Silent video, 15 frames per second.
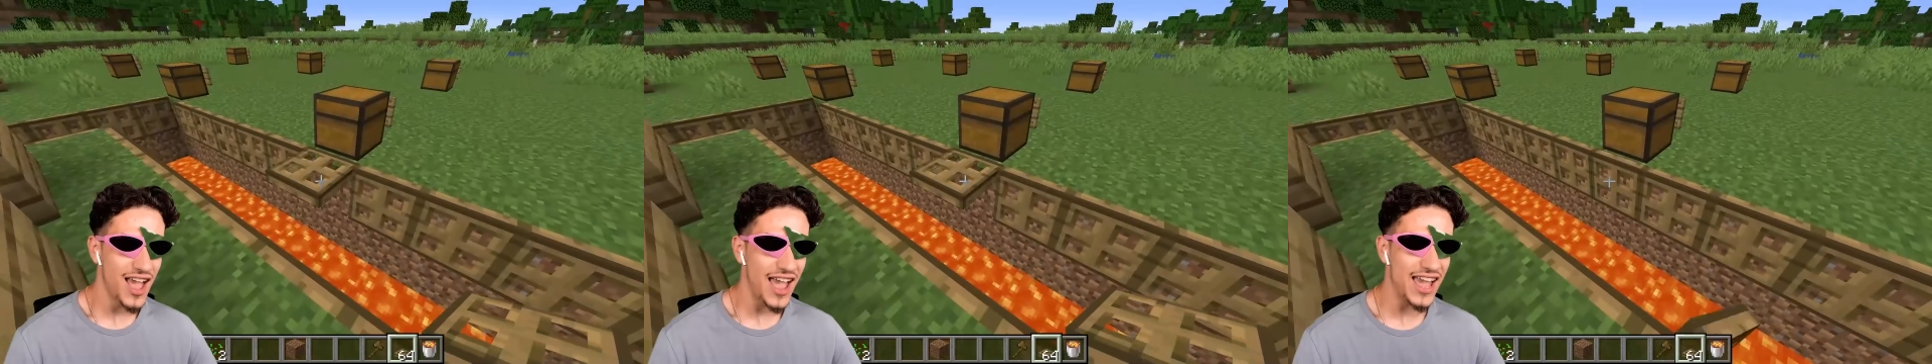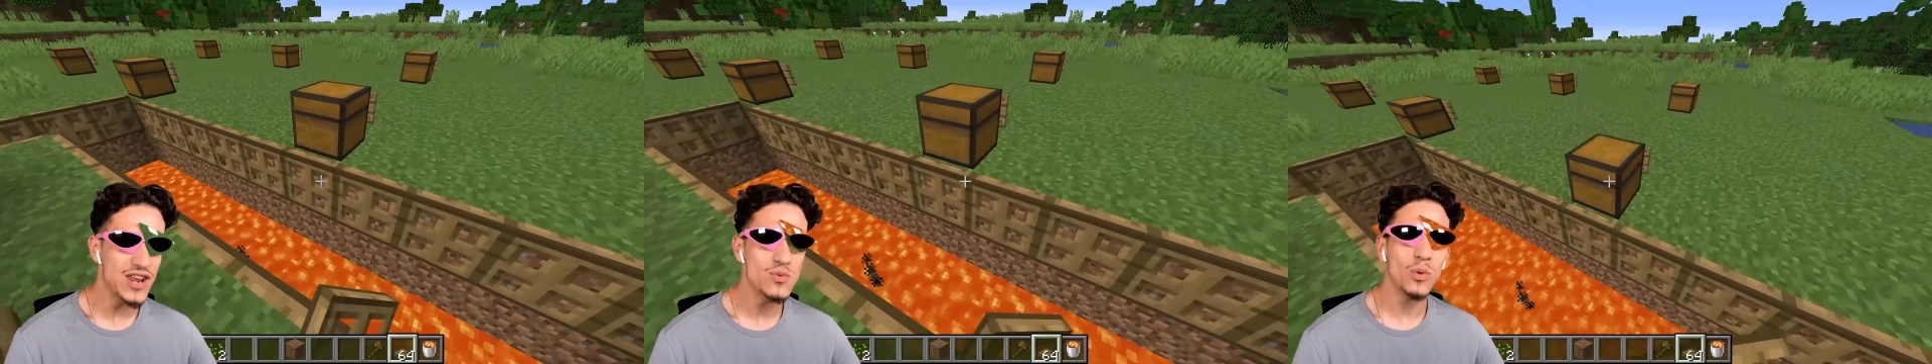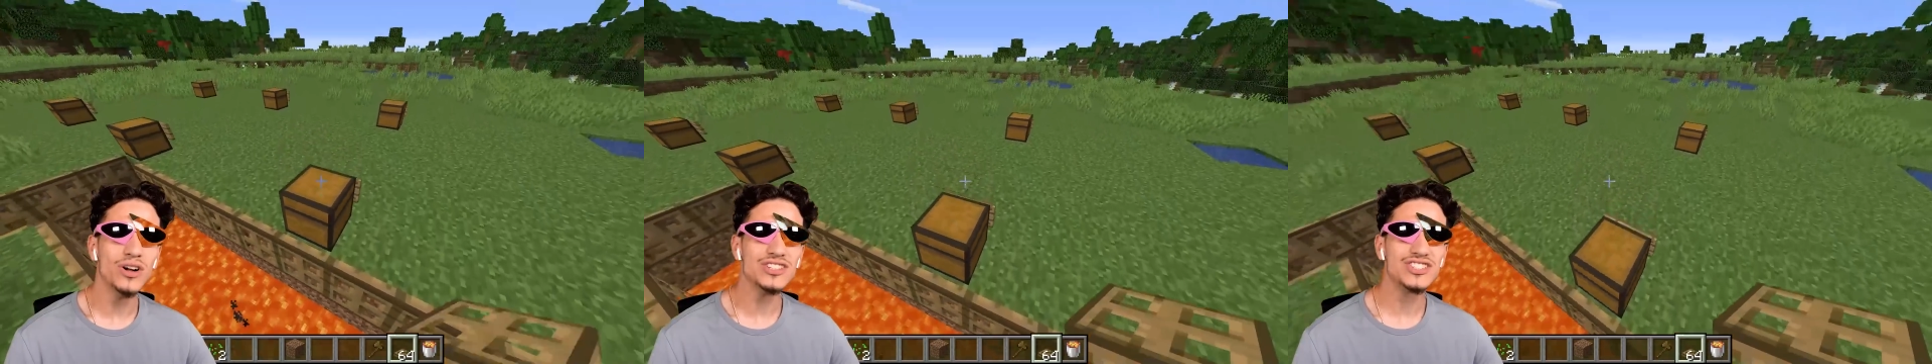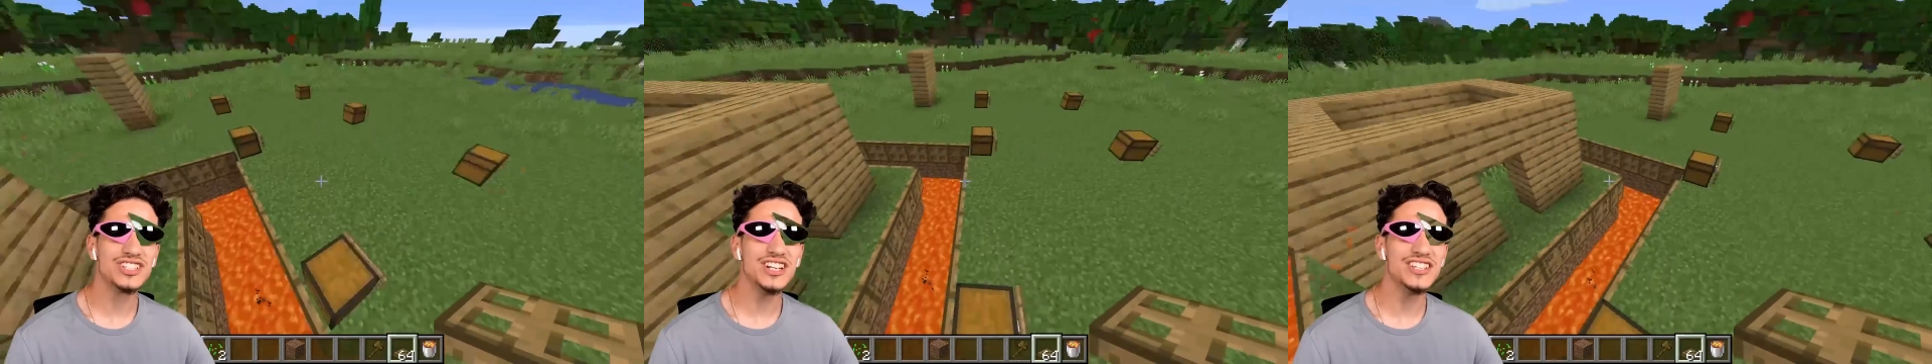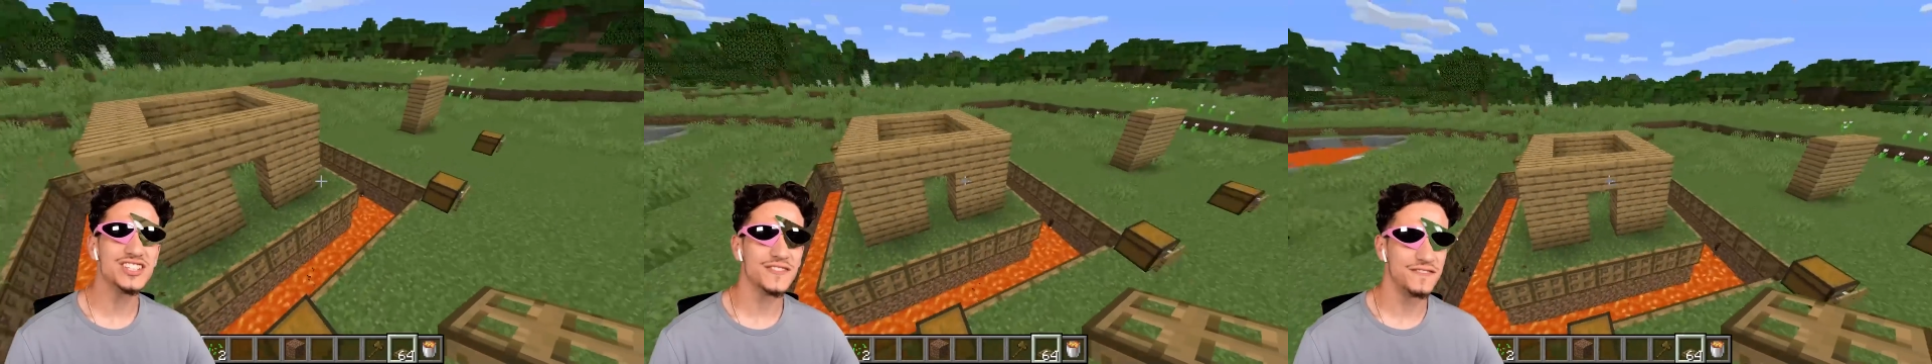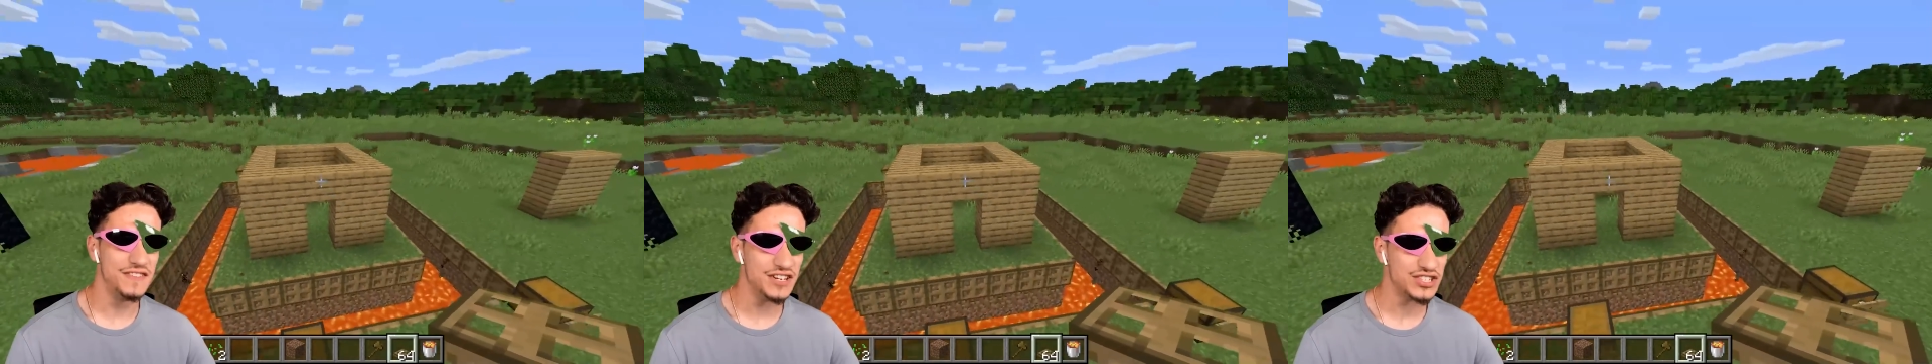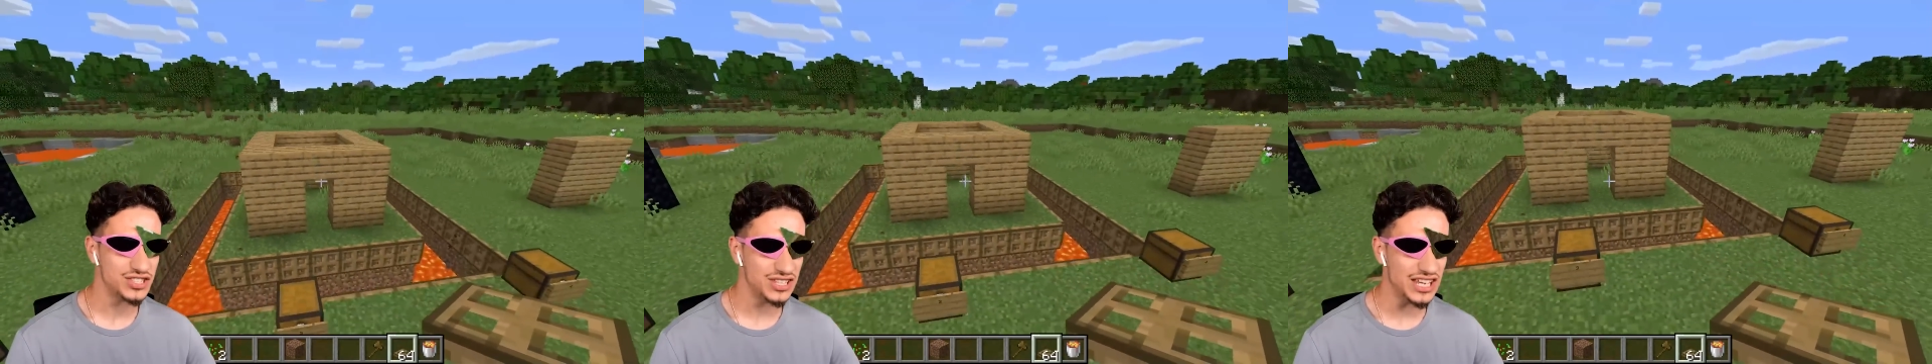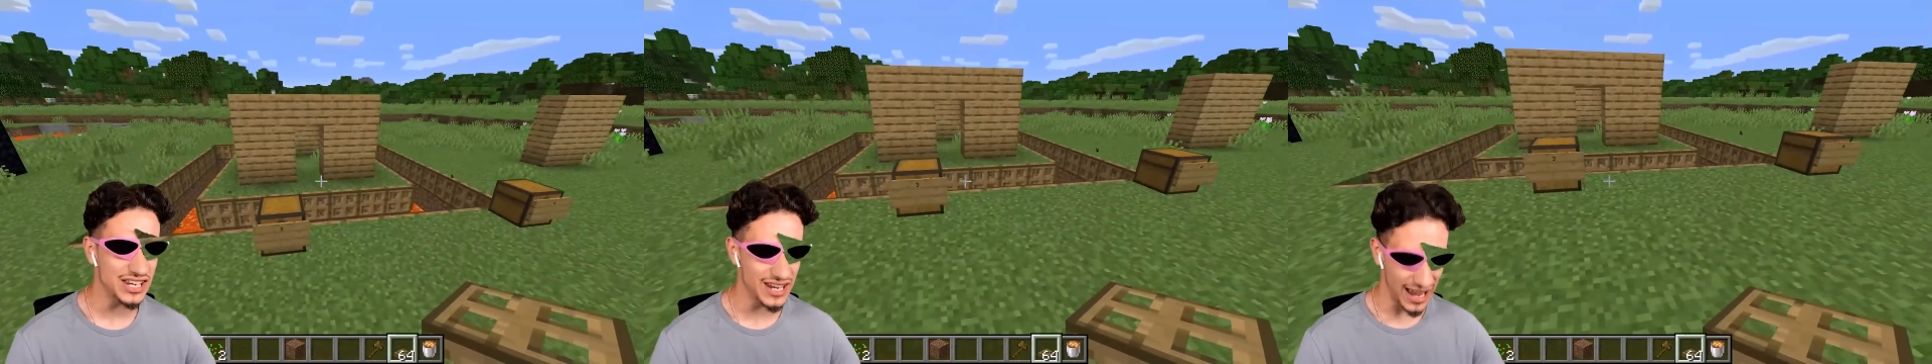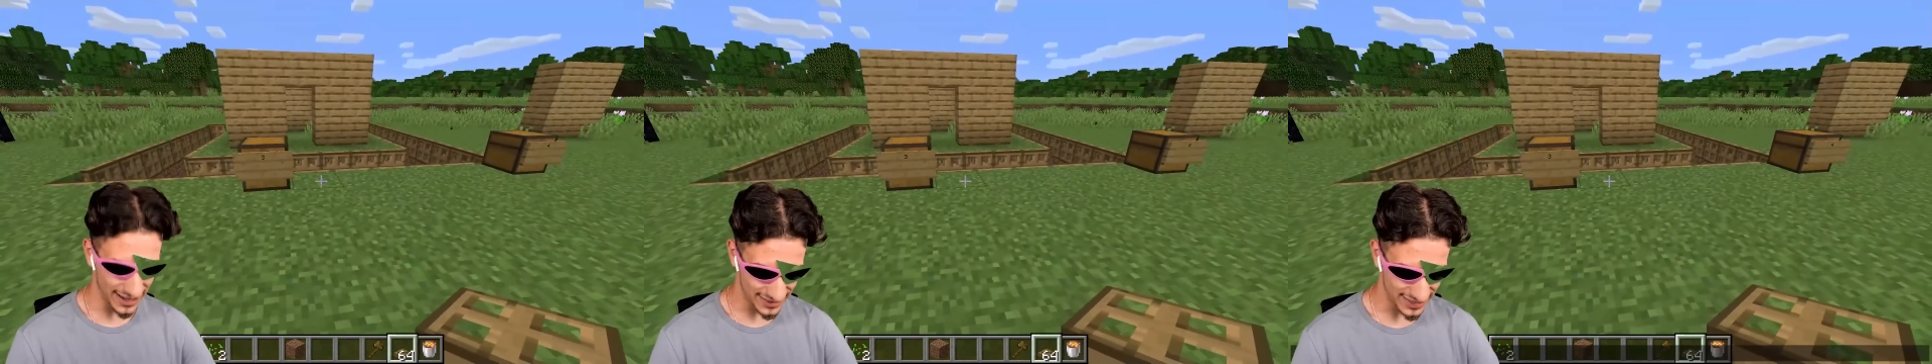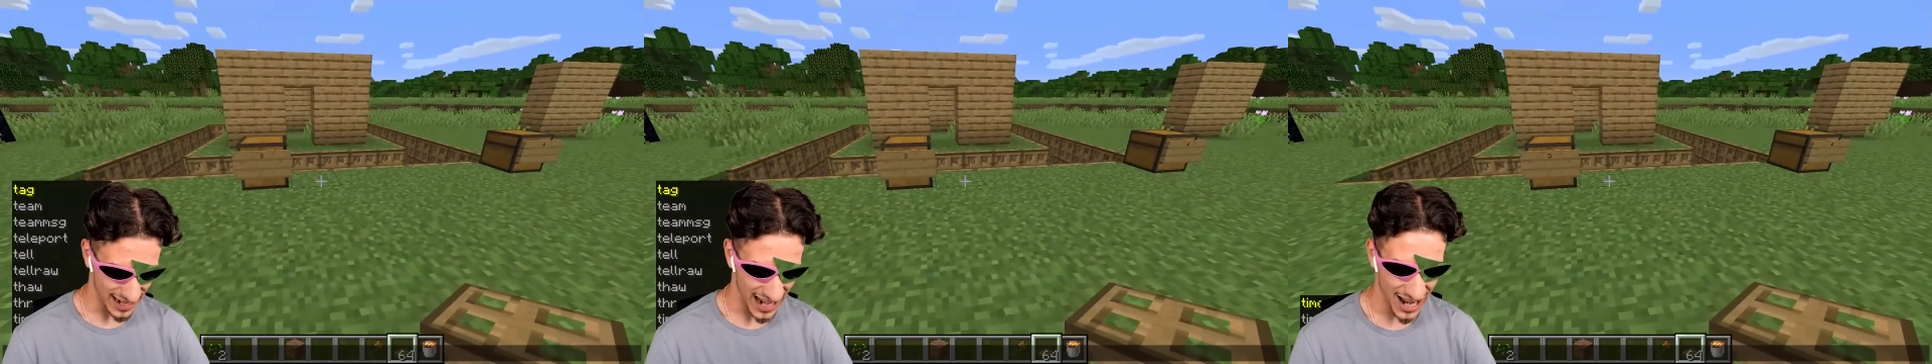And once it is officially
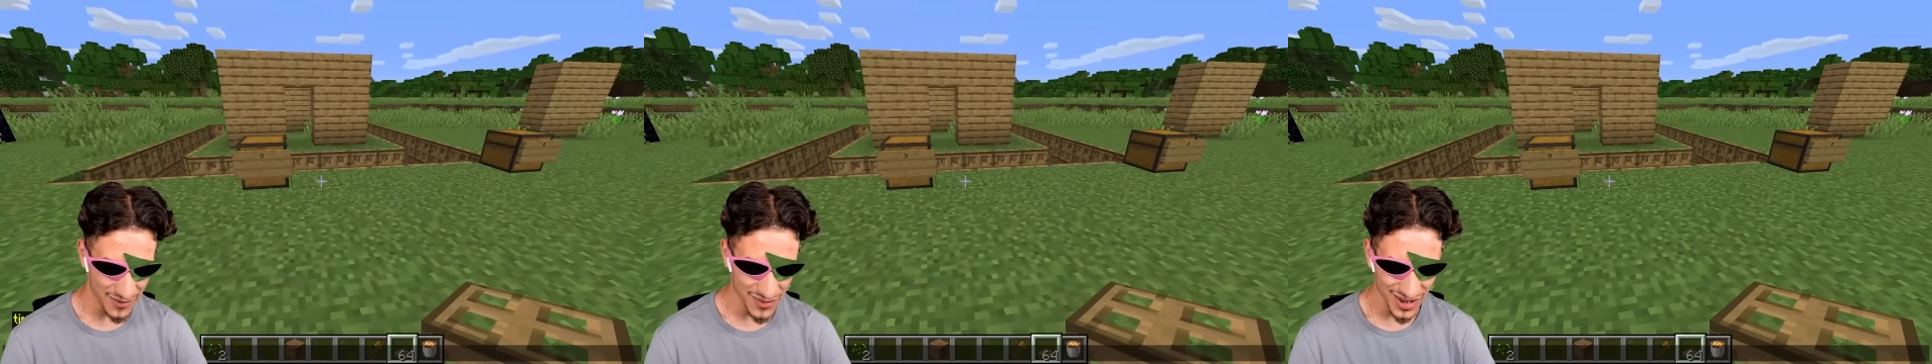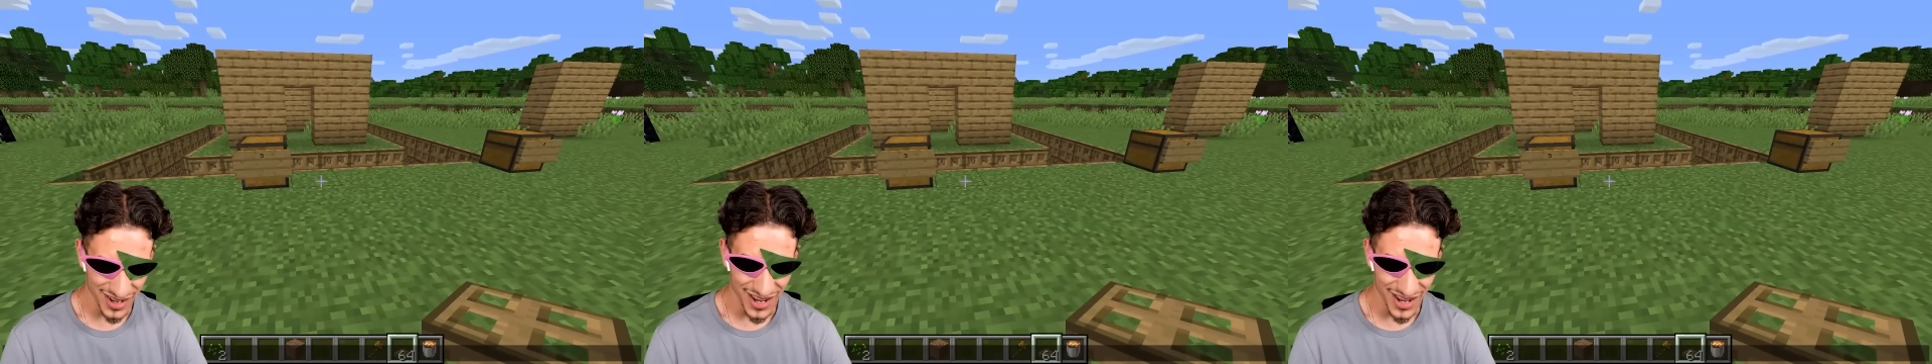nighttime,